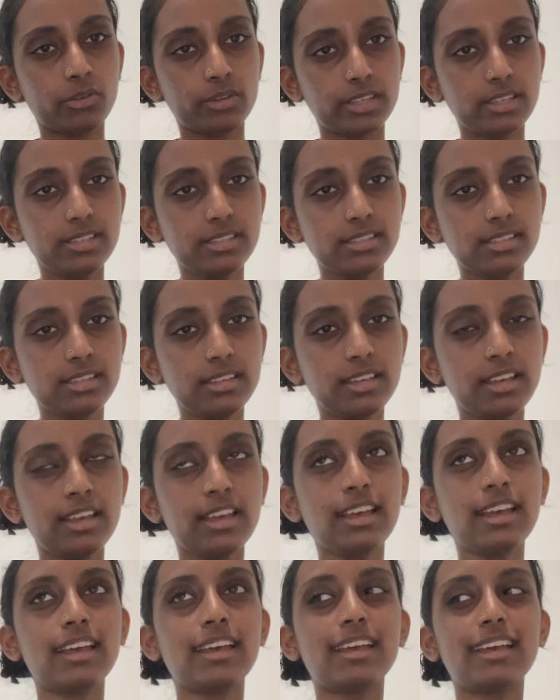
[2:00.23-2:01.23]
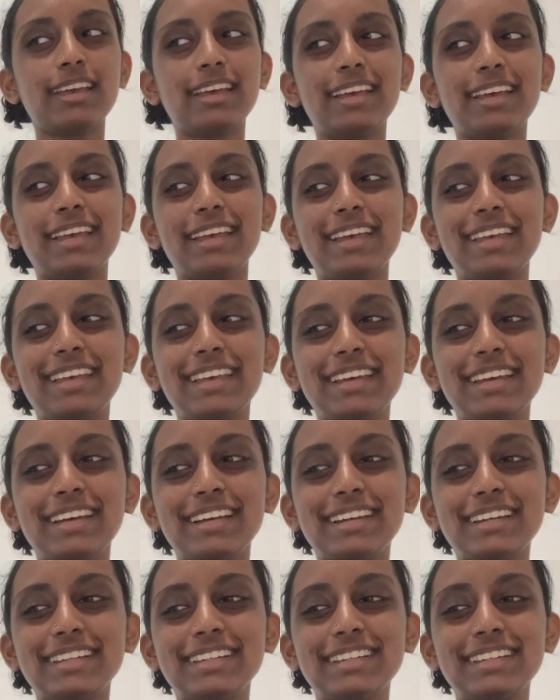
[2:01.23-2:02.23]
easy.
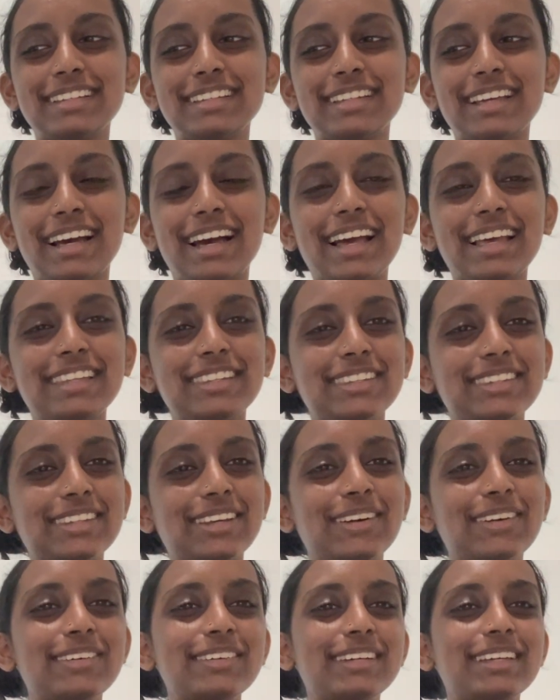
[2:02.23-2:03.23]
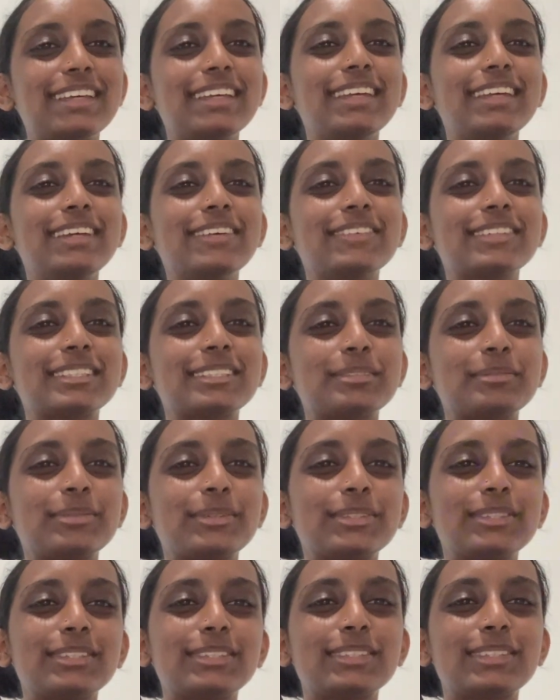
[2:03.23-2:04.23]
And I low-key was
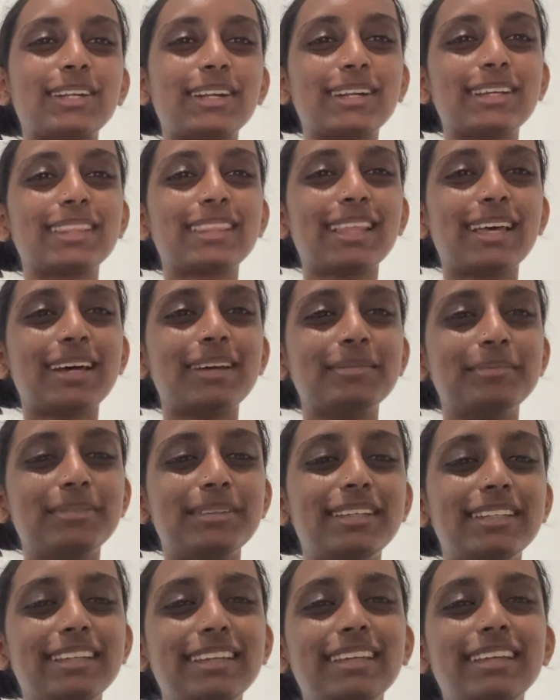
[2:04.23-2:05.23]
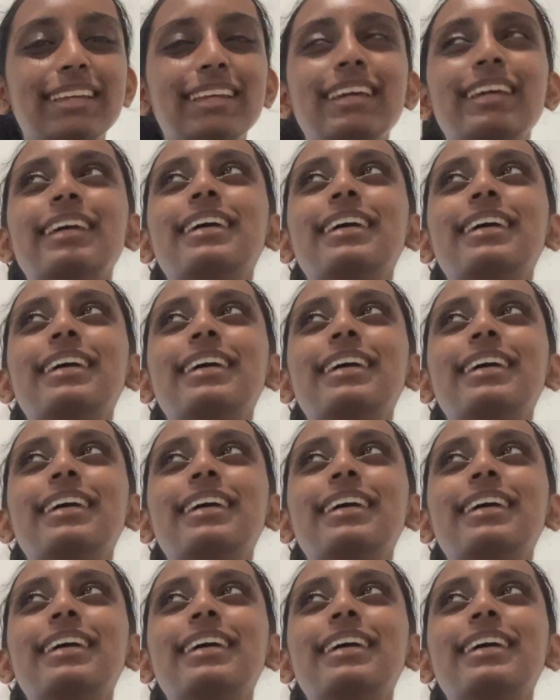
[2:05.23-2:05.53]
supposed to start that beanie